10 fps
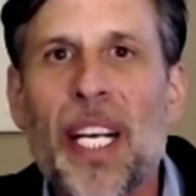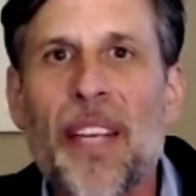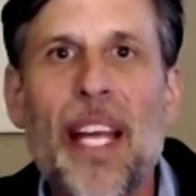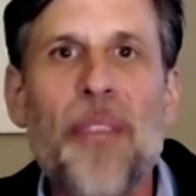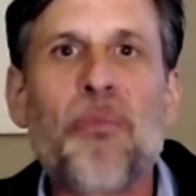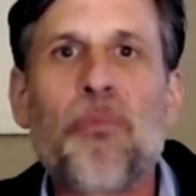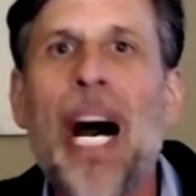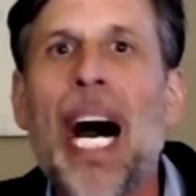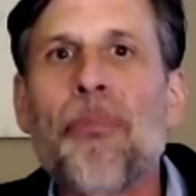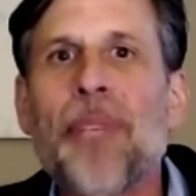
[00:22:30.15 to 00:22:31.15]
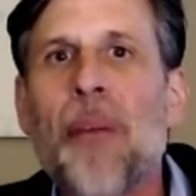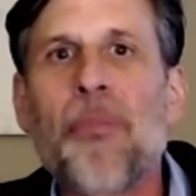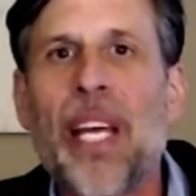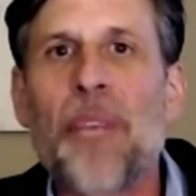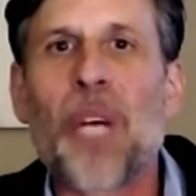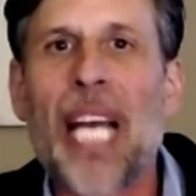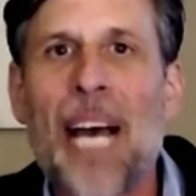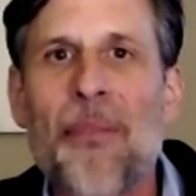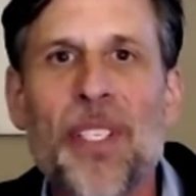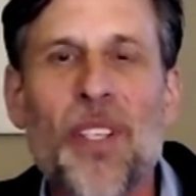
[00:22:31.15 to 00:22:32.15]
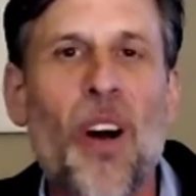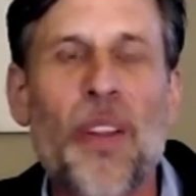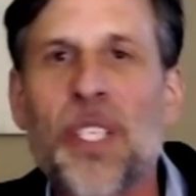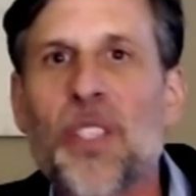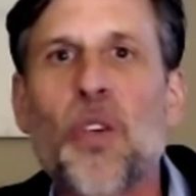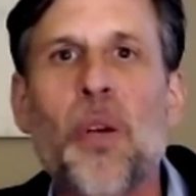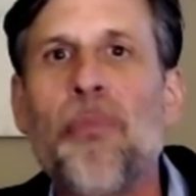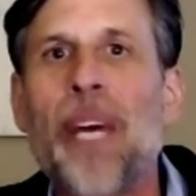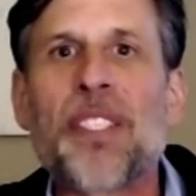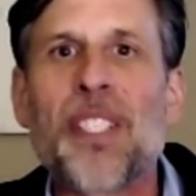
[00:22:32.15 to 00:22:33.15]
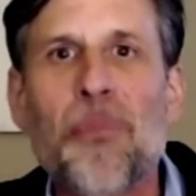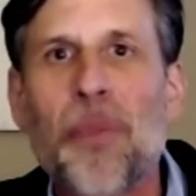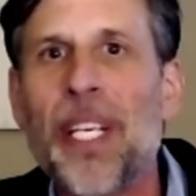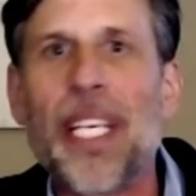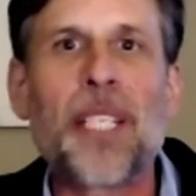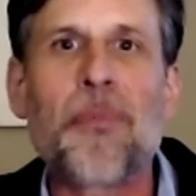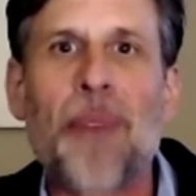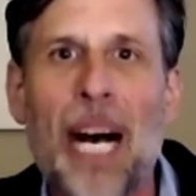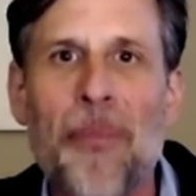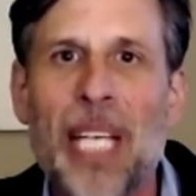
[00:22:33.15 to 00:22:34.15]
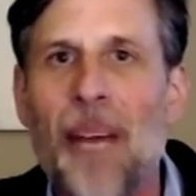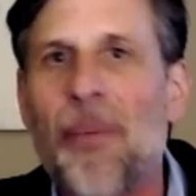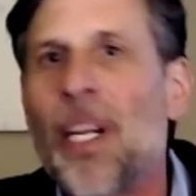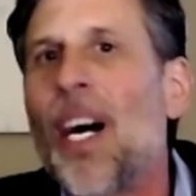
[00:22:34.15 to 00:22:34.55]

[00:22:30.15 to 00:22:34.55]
And then popped up, then what happened is all these sort of best of breeds popped up.